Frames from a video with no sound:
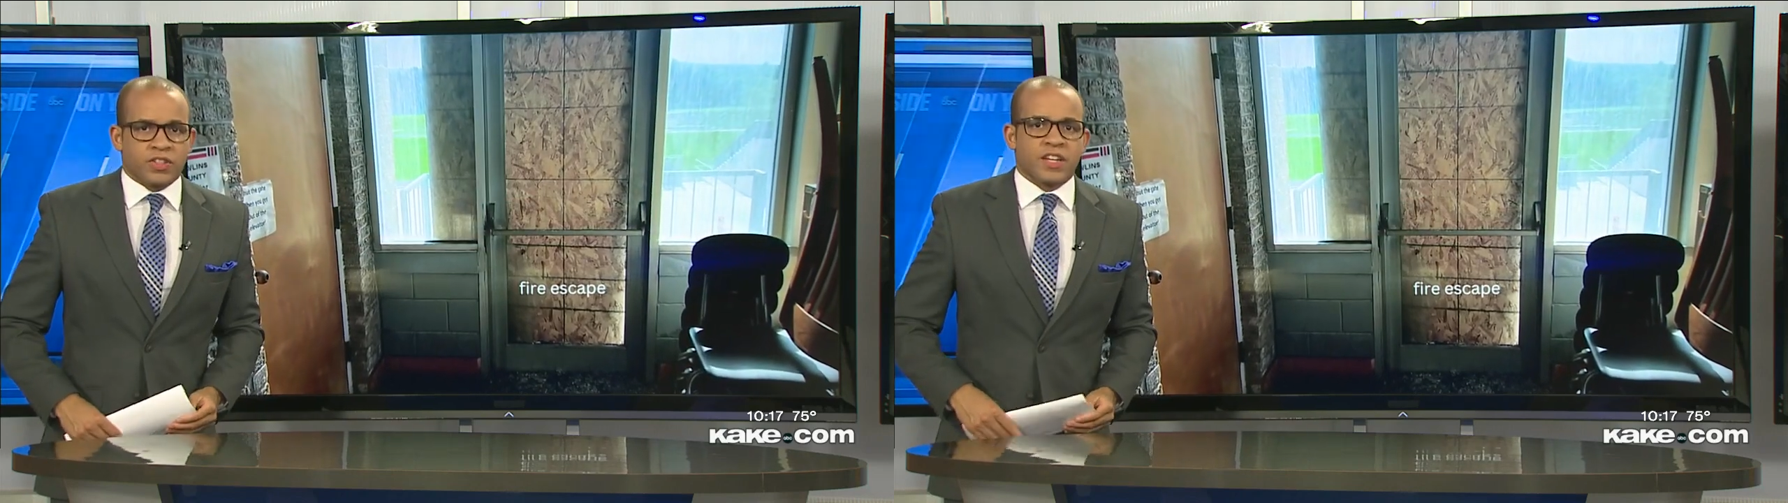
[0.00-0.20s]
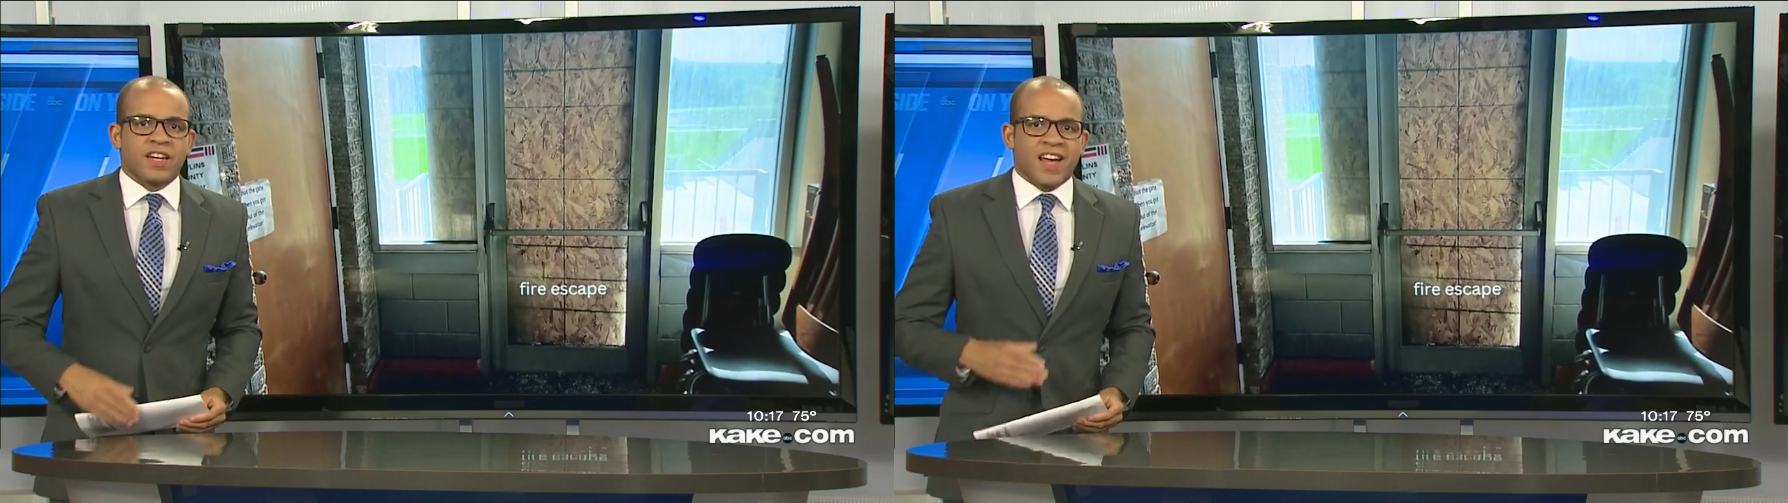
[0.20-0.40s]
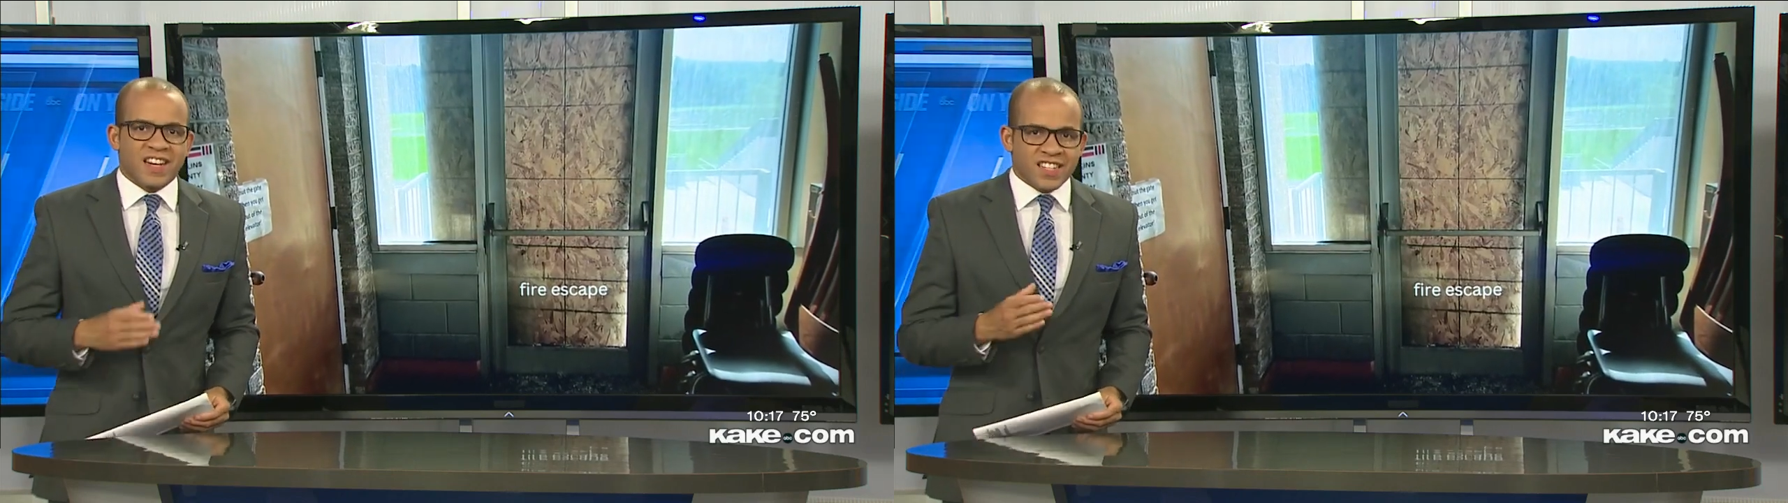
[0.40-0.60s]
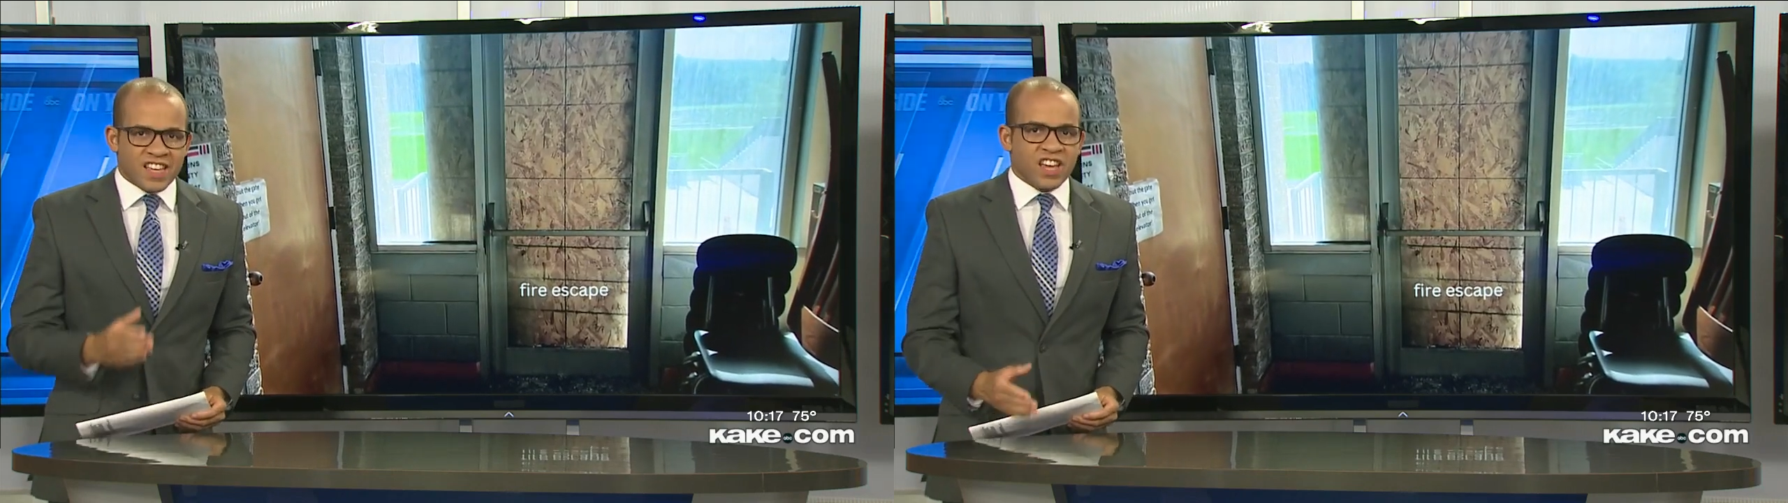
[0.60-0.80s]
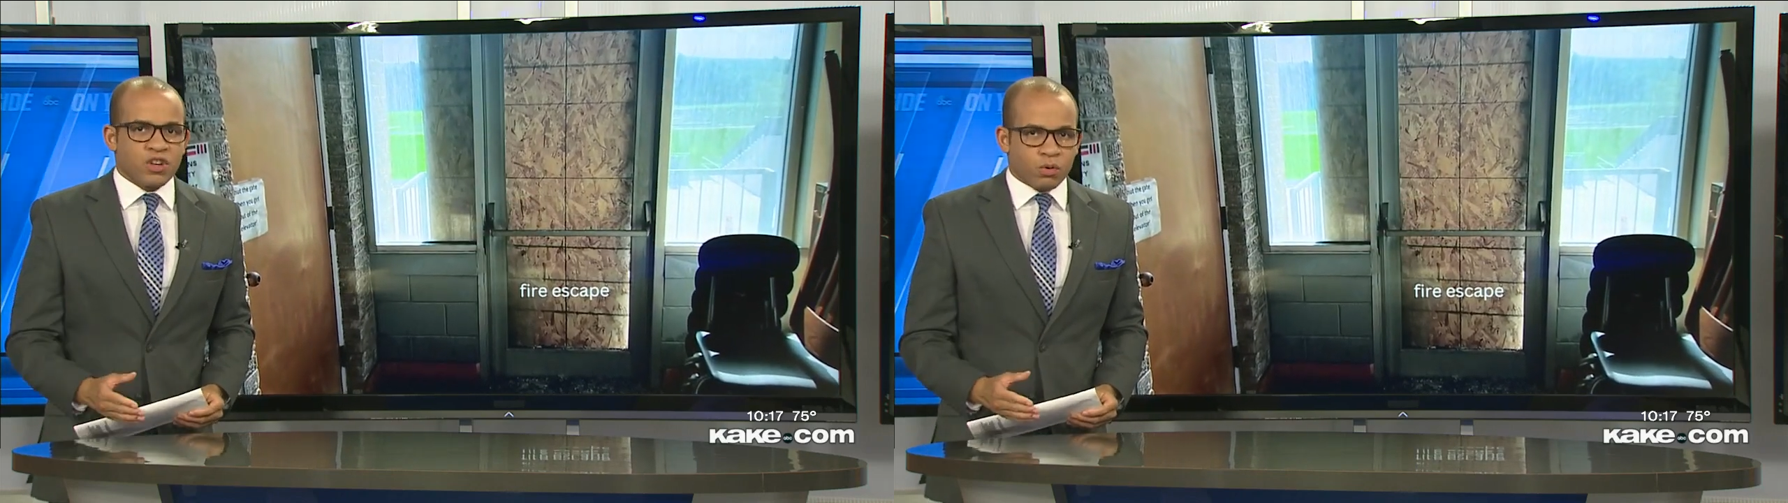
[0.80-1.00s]
the
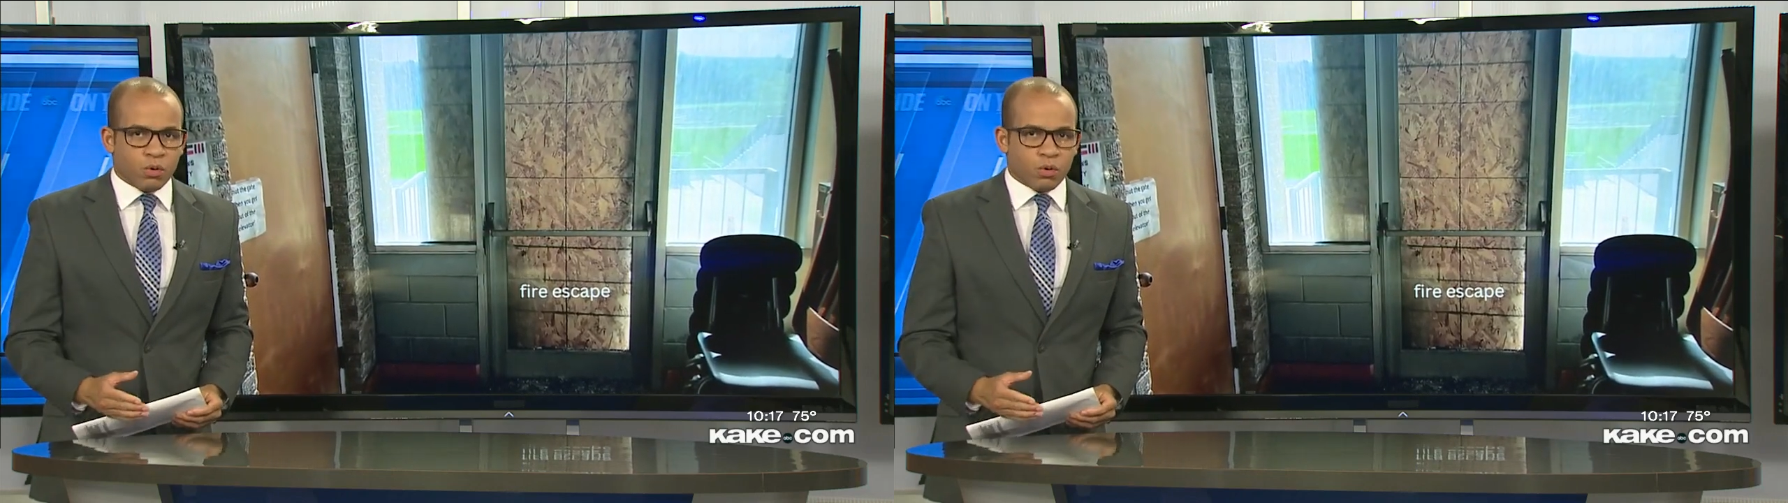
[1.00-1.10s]
98 year